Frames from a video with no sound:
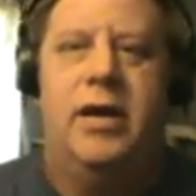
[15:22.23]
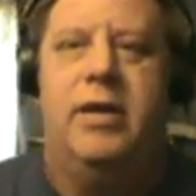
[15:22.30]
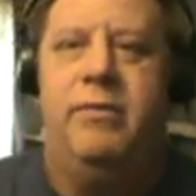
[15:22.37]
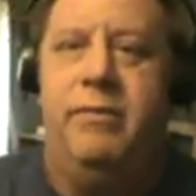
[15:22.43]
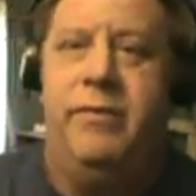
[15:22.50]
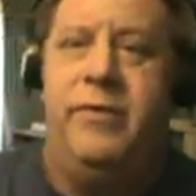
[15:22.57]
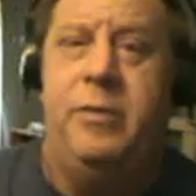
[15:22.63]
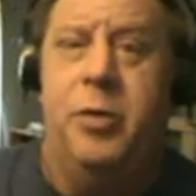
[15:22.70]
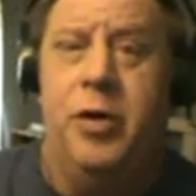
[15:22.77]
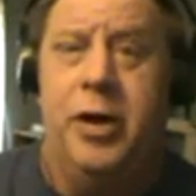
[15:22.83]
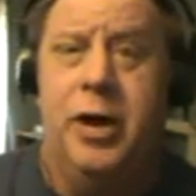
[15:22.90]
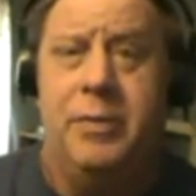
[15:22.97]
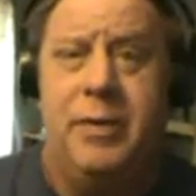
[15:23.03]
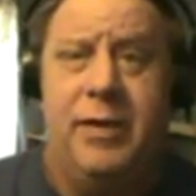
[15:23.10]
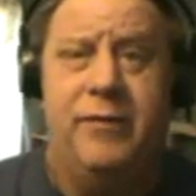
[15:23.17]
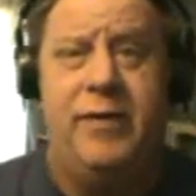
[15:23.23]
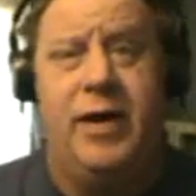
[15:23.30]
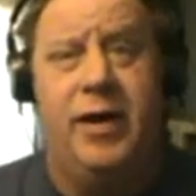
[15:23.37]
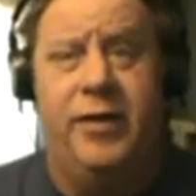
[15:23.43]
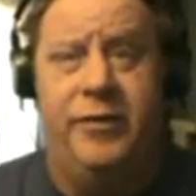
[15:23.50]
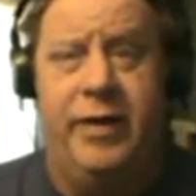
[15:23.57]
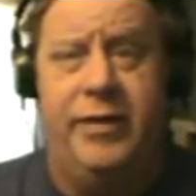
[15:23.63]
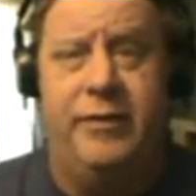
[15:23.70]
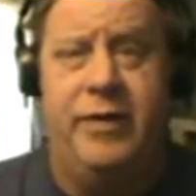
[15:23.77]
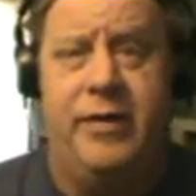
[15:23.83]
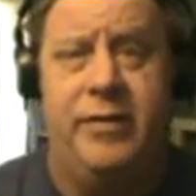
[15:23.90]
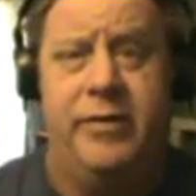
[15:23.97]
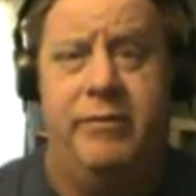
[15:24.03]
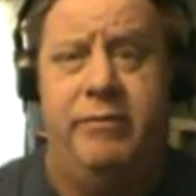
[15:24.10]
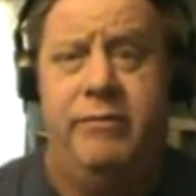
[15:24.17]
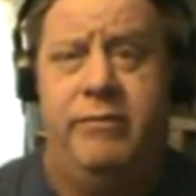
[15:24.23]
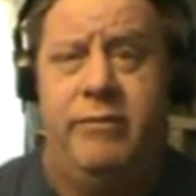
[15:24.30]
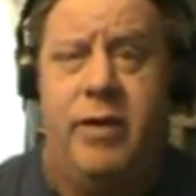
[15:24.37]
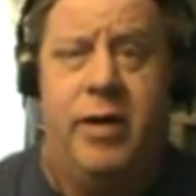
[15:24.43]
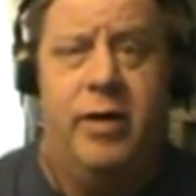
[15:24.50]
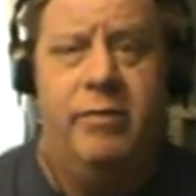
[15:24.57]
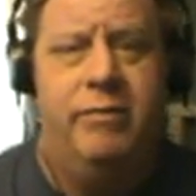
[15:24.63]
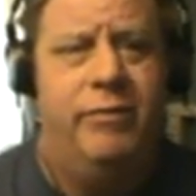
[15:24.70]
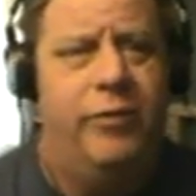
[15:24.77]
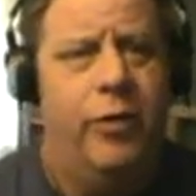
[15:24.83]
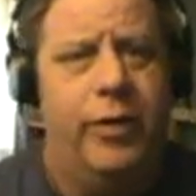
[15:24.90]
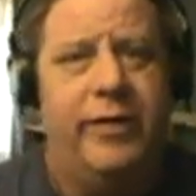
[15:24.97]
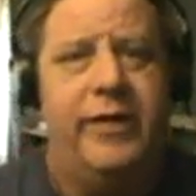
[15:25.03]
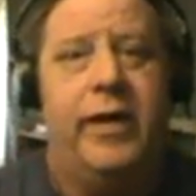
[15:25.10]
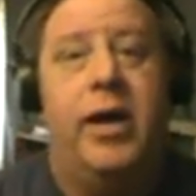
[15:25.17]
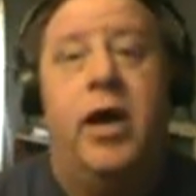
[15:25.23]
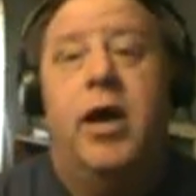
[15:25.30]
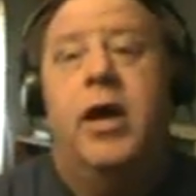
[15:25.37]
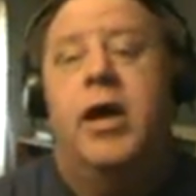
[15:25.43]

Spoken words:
and spooling up the FTL drives rather noisy.